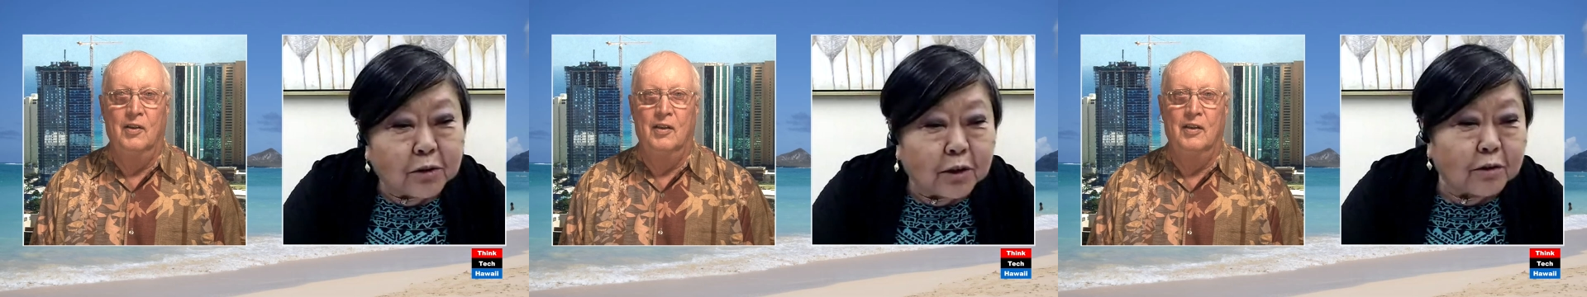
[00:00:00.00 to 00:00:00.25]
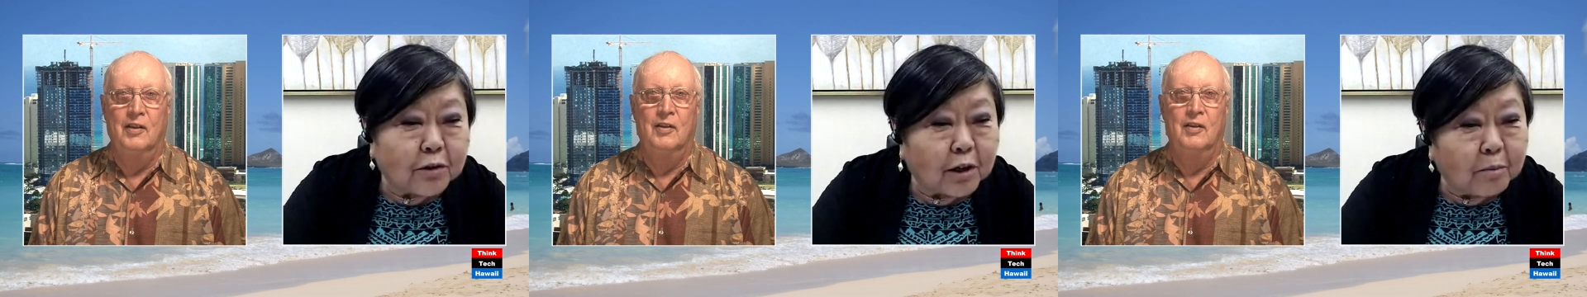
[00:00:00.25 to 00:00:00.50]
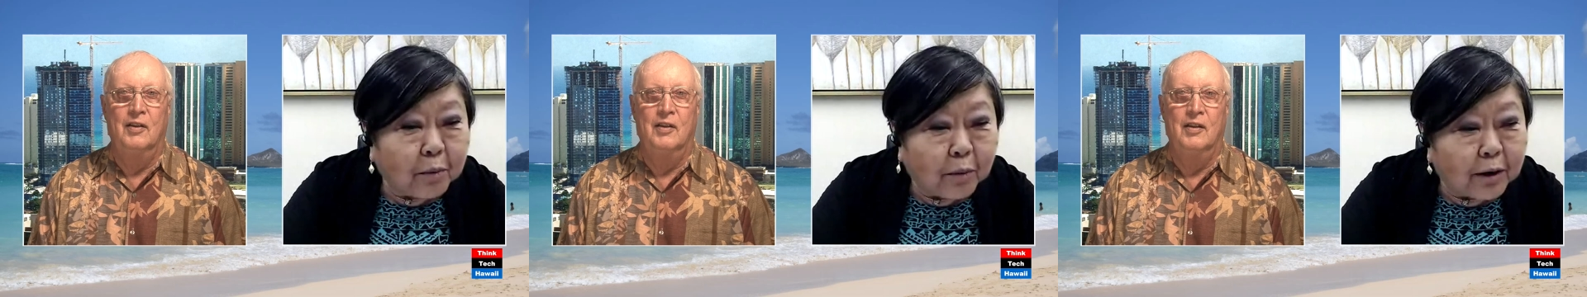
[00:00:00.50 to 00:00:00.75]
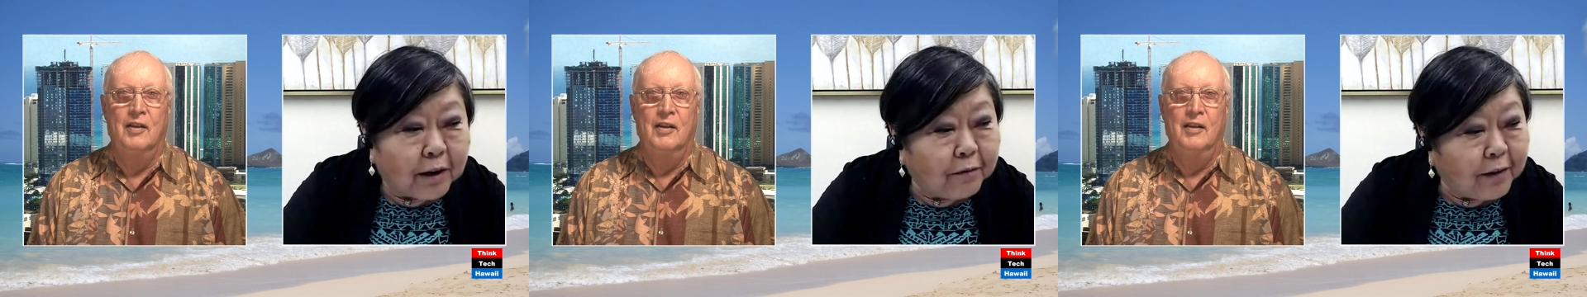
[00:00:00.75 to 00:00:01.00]
Speaker 1: who serves on a
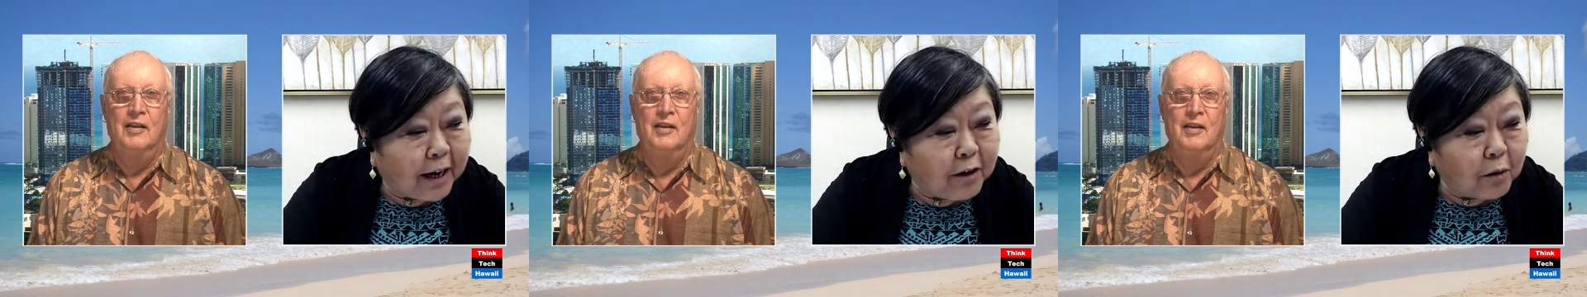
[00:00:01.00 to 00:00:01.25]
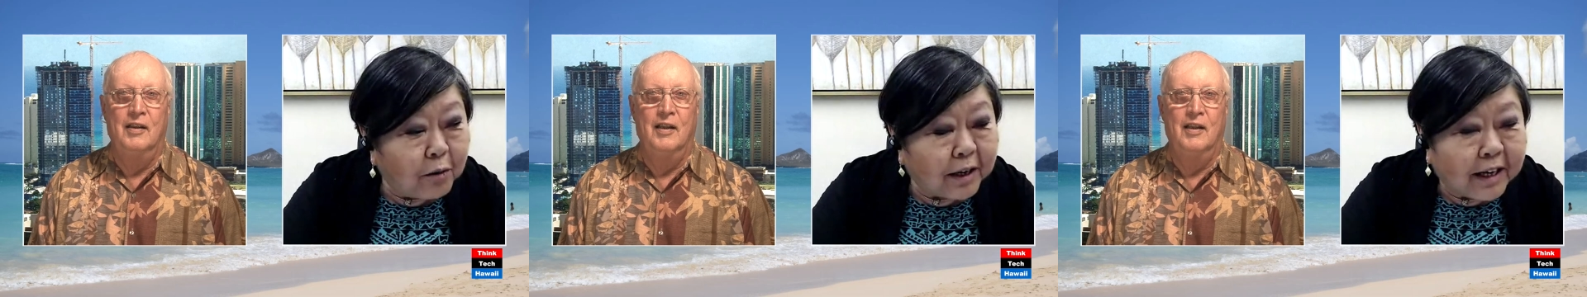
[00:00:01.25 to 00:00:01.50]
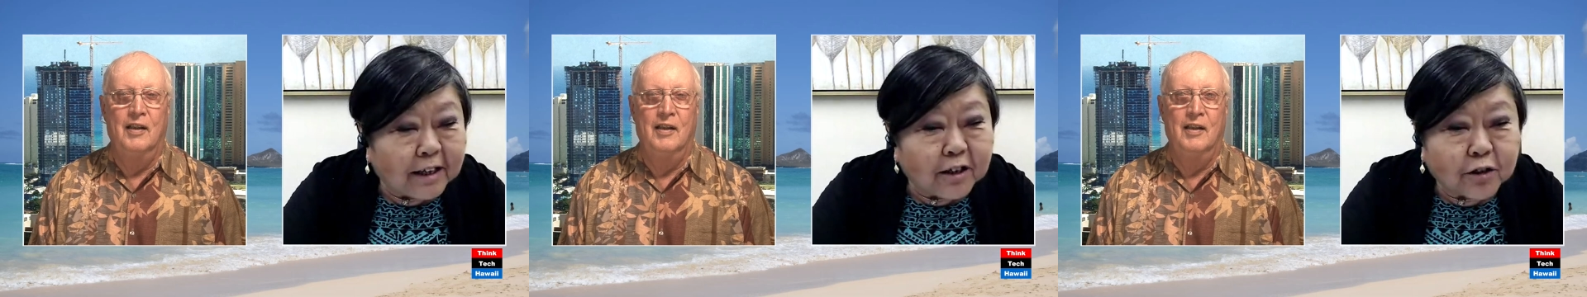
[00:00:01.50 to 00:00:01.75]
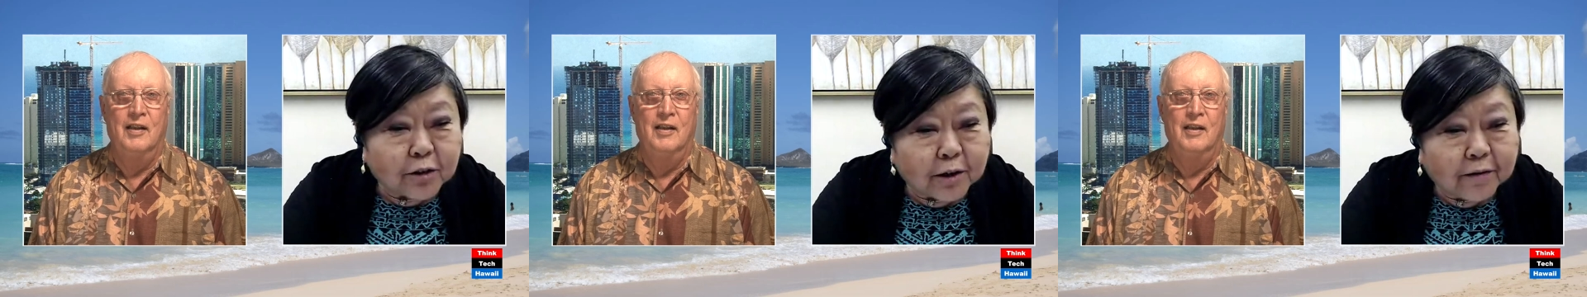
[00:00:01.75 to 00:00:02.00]
board, if they don't get
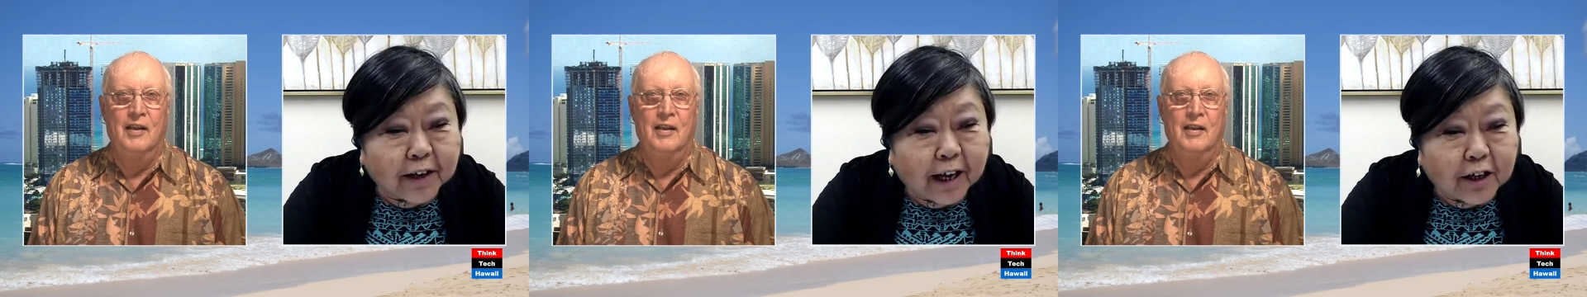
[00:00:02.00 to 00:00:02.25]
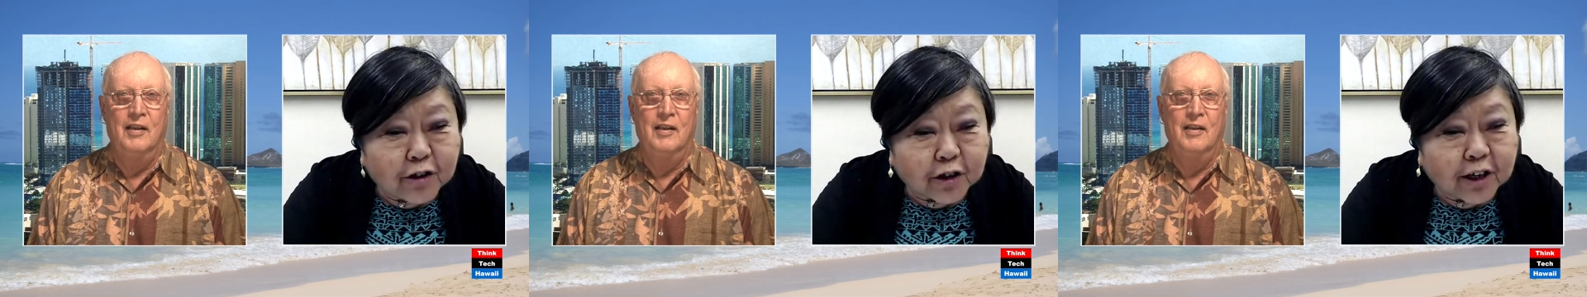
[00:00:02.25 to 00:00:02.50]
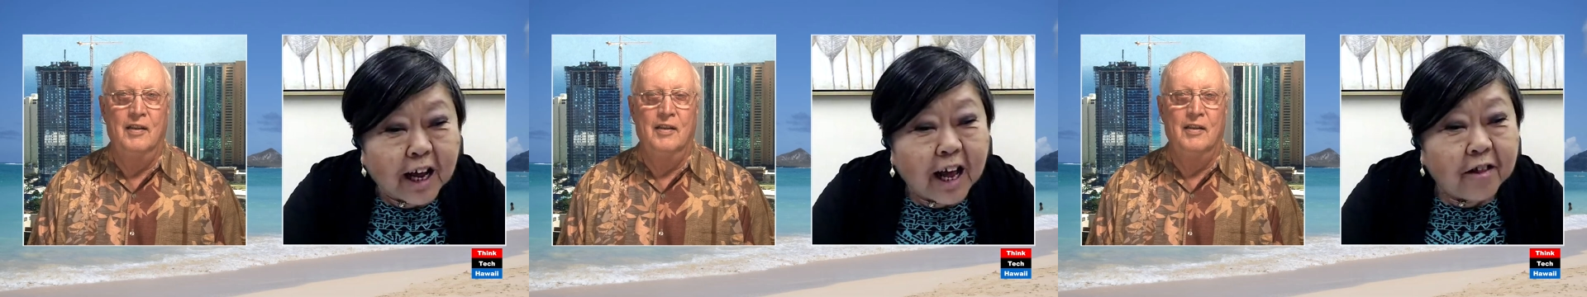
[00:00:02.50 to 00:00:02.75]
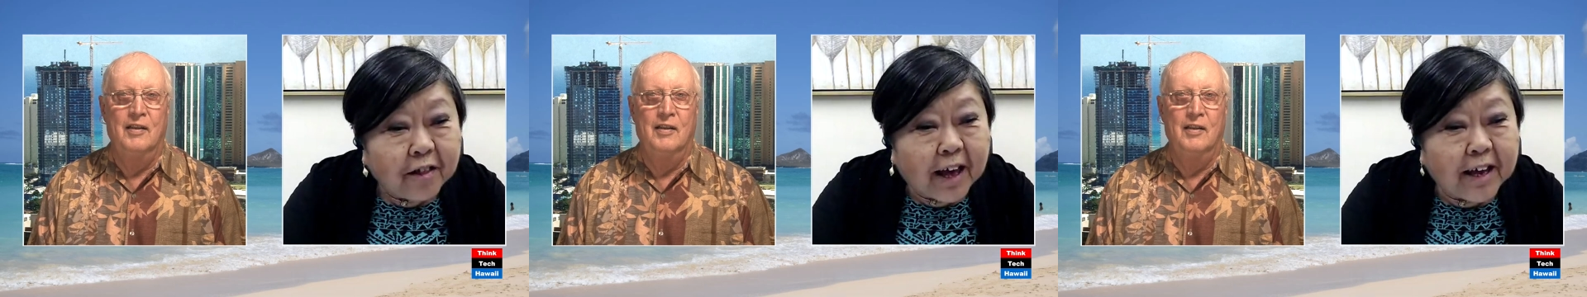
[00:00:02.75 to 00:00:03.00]
the certification,
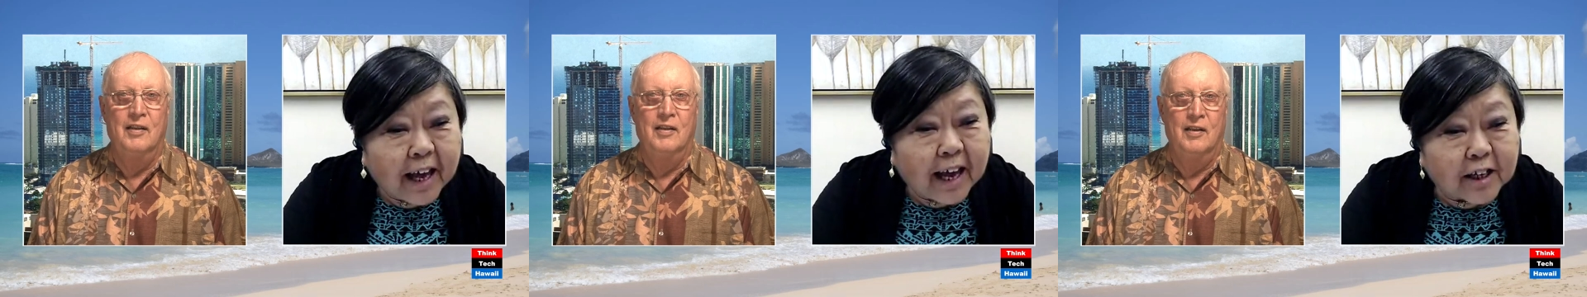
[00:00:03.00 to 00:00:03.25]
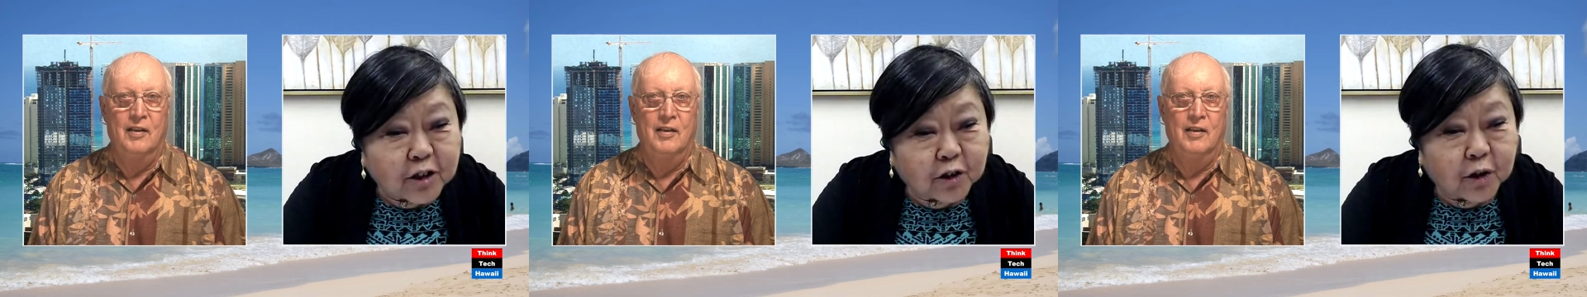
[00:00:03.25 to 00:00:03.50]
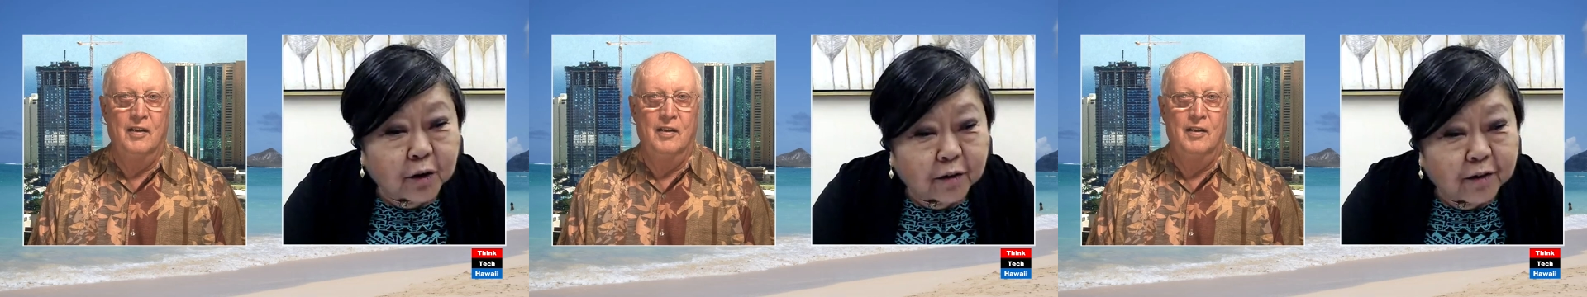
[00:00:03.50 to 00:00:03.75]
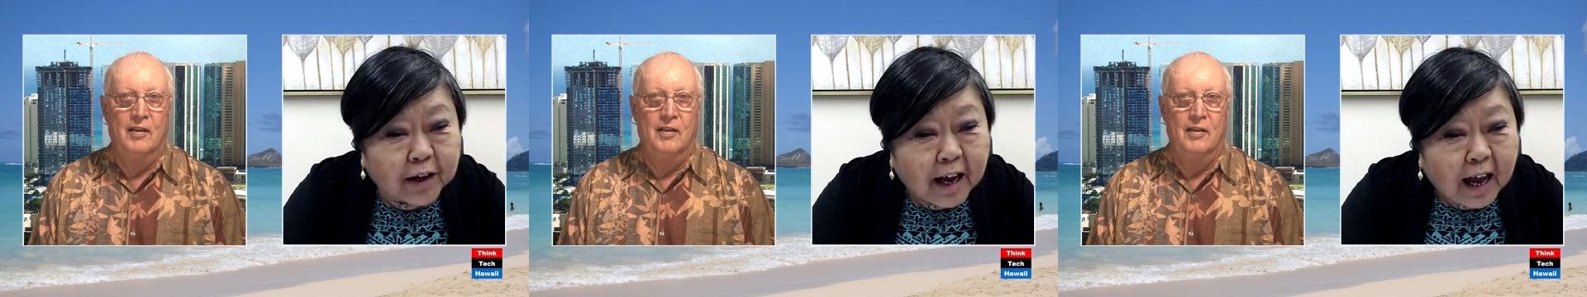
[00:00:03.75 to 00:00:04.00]
they can't serve.